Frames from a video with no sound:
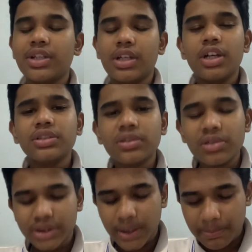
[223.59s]
So
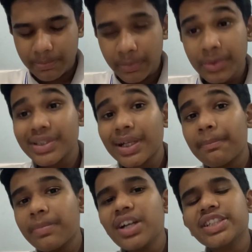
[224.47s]
some
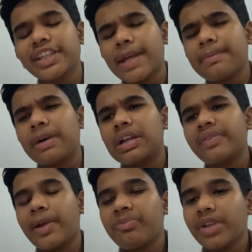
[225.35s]
birds came her
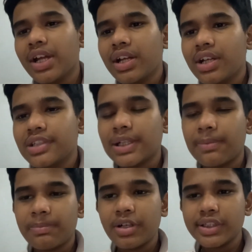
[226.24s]
way. Some
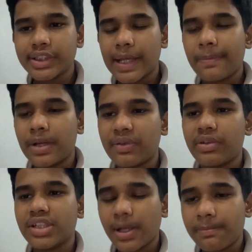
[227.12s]
birds came
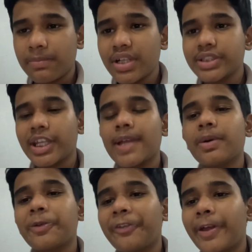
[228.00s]

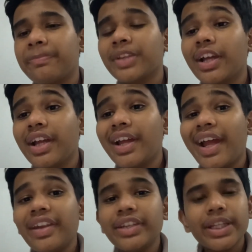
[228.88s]
her way,
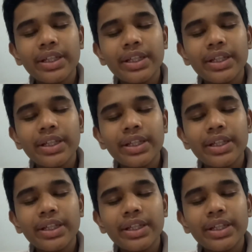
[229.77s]
and they